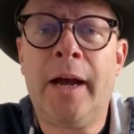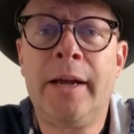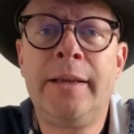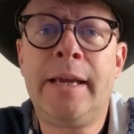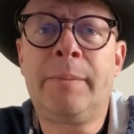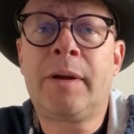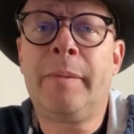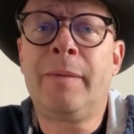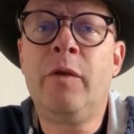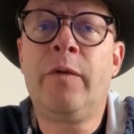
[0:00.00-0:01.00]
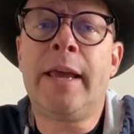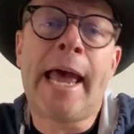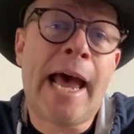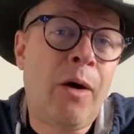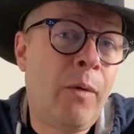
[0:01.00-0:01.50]
in the upcoming movie.
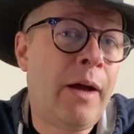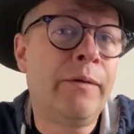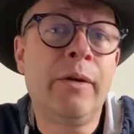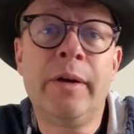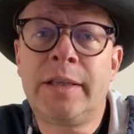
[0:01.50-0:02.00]
However,